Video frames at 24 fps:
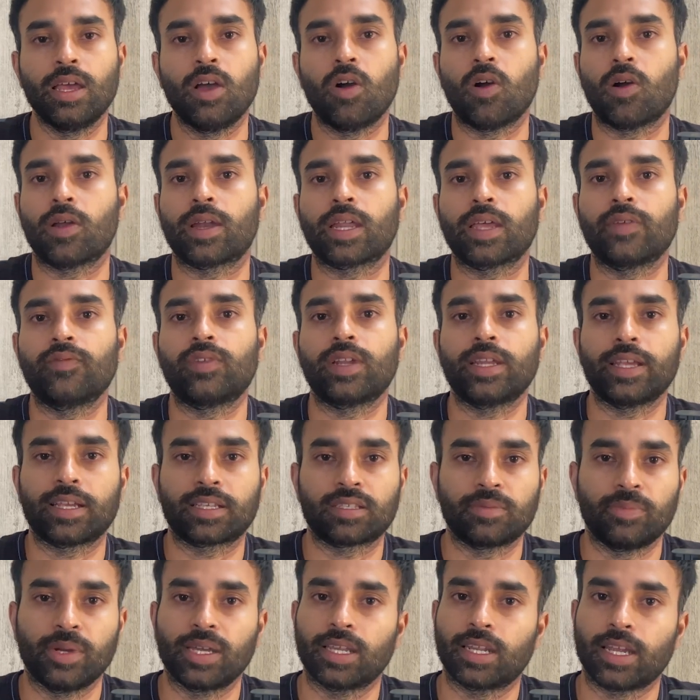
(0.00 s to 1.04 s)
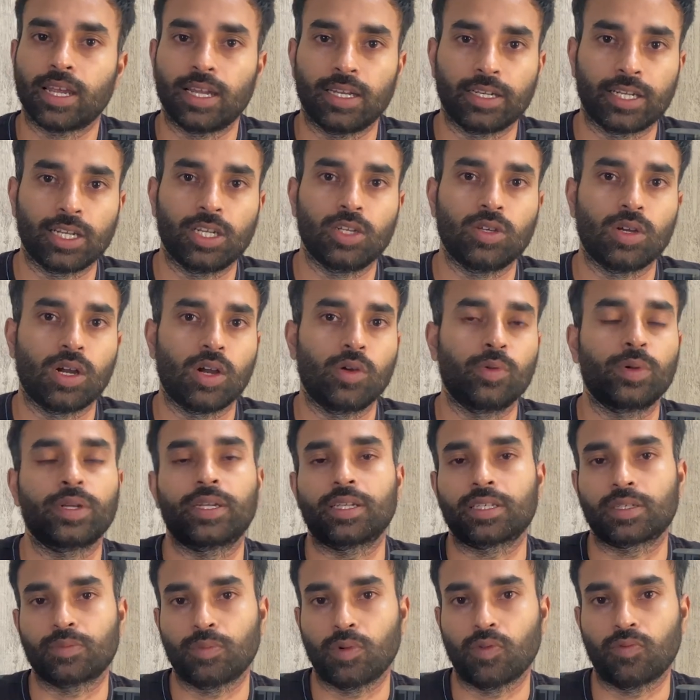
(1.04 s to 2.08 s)
On every expiry, I'll tell you how it
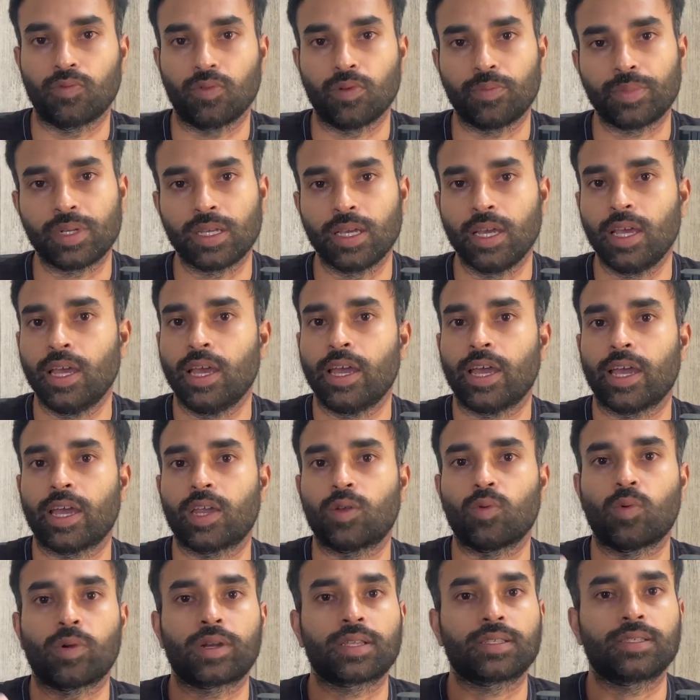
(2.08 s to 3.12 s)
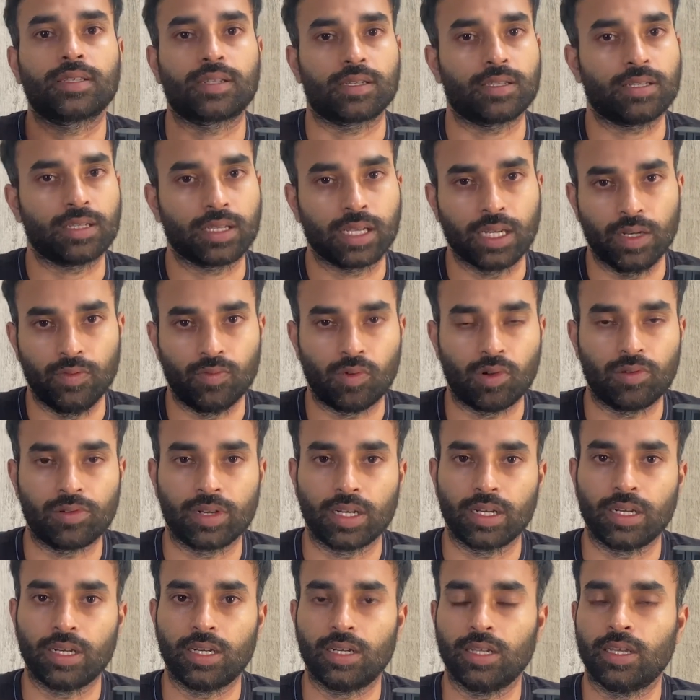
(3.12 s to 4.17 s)
has performed and what is the risk involved
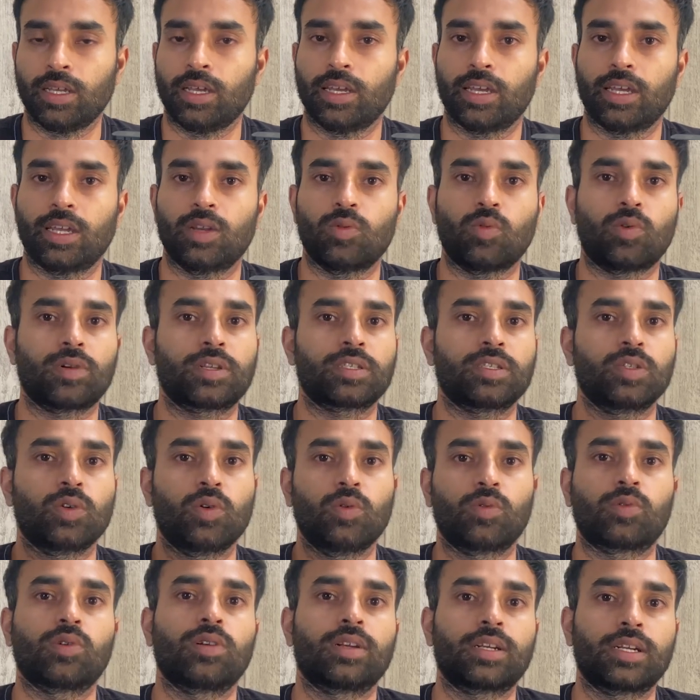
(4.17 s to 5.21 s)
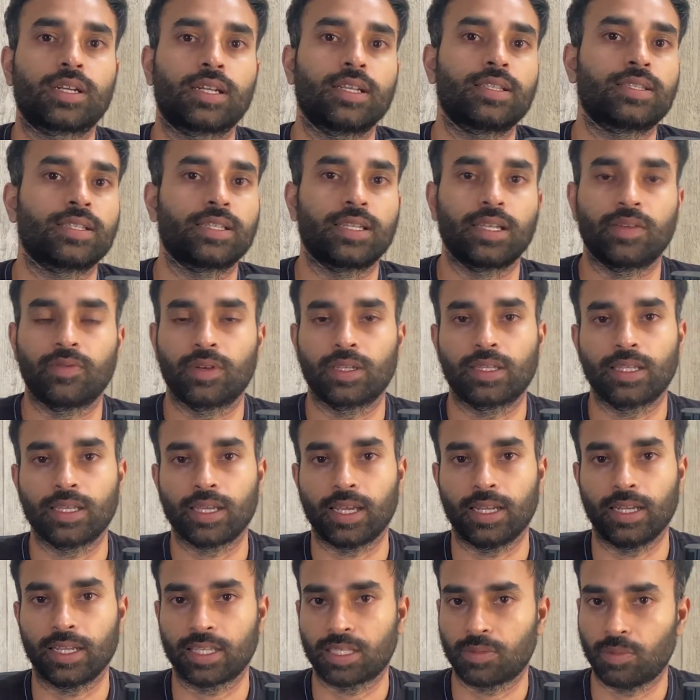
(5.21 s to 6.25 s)
in it and what is the overall returns and
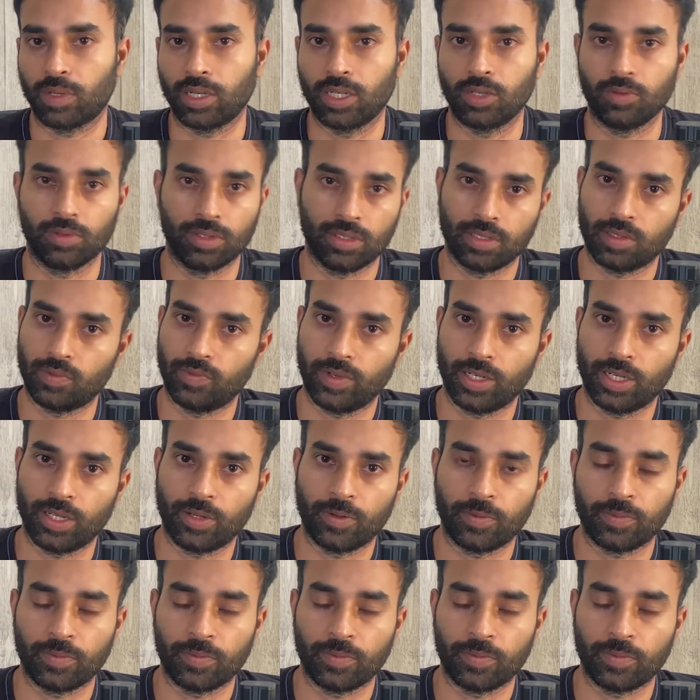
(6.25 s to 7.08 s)
everything. I'll explain you in this video.